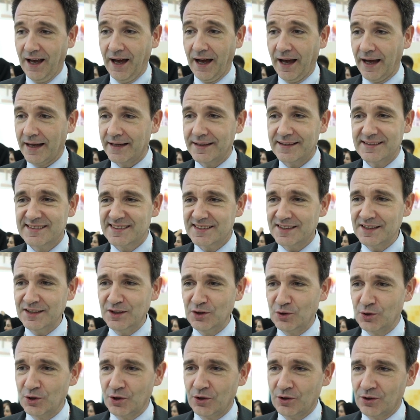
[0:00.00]
It's
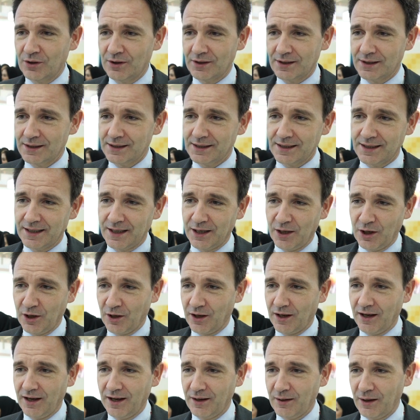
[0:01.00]
key. You know,
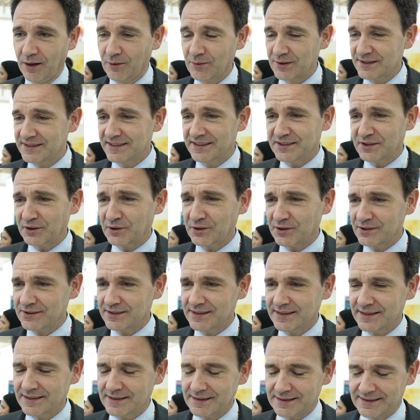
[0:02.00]
I was
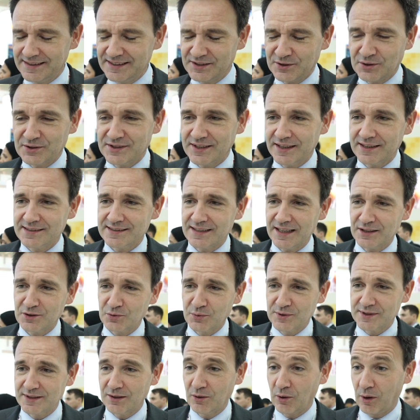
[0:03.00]
discussing
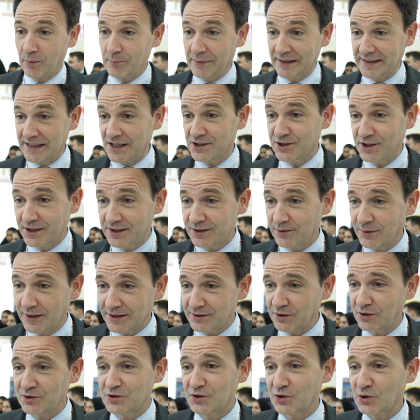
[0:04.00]
that with our managing
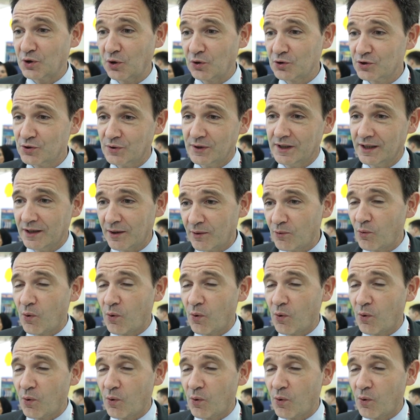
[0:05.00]
director in the country.